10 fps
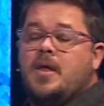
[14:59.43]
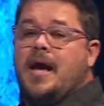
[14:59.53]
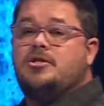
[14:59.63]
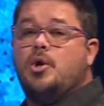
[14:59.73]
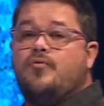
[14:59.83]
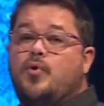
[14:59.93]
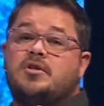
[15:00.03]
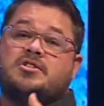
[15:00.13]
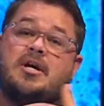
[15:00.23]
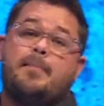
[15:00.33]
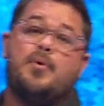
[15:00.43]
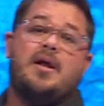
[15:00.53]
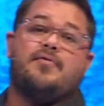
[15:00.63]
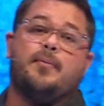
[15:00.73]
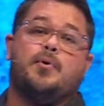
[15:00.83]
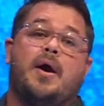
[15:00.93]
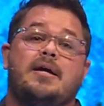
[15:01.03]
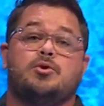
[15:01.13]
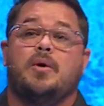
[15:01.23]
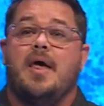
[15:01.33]
And so, if we're separated from
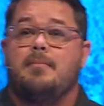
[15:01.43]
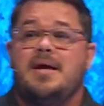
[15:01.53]
Christ, what that